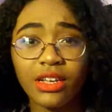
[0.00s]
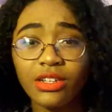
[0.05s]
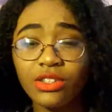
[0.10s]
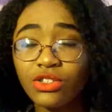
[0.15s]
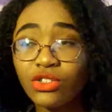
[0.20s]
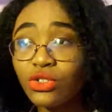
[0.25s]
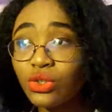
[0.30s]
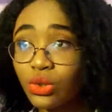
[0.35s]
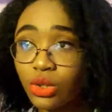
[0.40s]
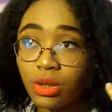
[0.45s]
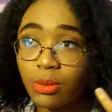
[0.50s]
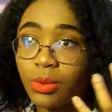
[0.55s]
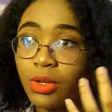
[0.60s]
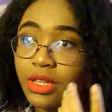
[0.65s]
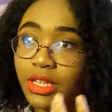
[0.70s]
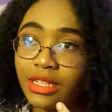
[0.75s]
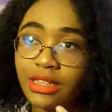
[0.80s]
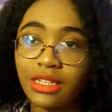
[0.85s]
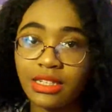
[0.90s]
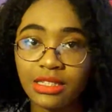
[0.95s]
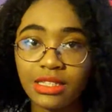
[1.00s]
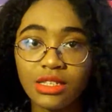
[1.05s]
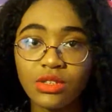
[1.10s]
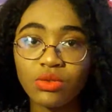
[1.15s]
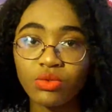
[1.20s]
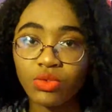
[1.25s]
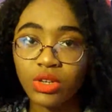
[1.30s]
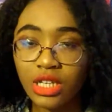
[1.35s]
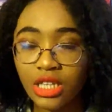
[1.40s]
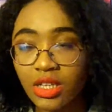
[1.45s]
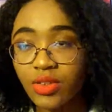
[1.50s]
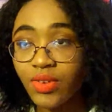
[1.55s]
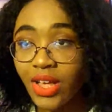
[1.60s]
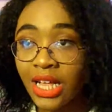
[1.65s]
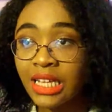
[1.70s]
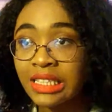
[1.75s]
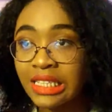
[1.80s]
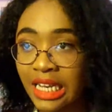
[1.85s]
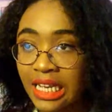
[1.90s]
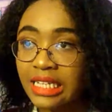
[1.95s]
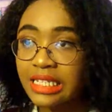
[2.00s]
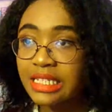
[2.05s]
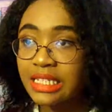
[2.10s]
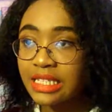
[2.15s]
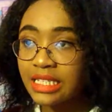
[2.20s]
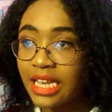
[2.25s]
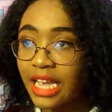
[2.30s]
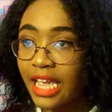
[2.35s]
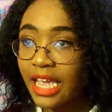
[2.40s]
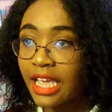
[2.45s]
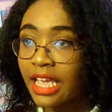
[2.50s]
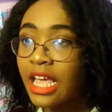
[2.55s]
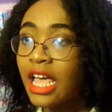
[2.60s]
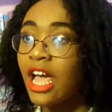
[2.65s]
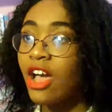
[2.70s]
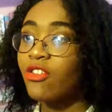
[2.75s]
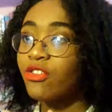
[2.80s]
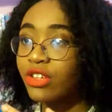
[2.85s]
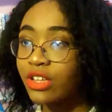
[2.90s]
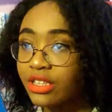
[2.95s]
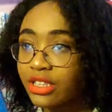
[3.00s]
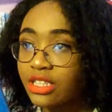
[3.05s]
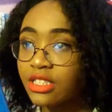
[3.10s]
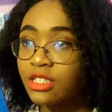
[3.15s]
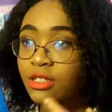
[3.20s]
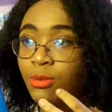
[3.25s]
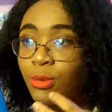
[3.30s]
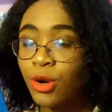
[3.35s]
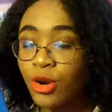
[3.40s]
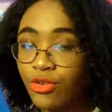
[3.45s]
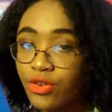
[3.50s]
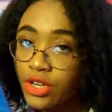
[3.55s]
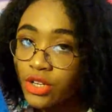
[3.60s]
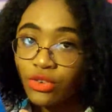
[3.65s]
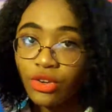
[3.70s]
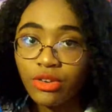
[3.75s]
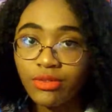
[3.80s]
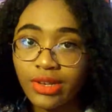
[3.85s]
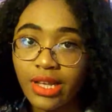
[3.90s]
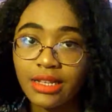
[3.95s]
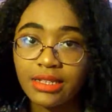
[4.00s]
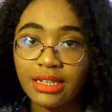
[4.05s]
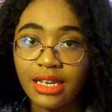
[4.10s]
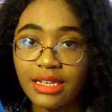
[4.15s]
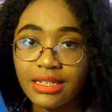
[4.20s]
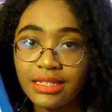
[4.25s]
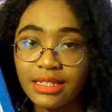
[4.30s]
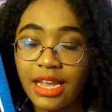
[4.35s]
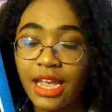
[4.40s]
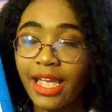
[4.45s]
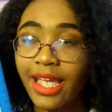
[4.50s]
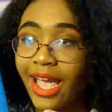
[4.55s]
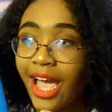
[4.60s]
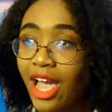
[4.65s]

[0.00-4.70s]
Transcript: It's adorable. Like, this is really Valentine's Day. I feel like this is perfect for Valentine's Day.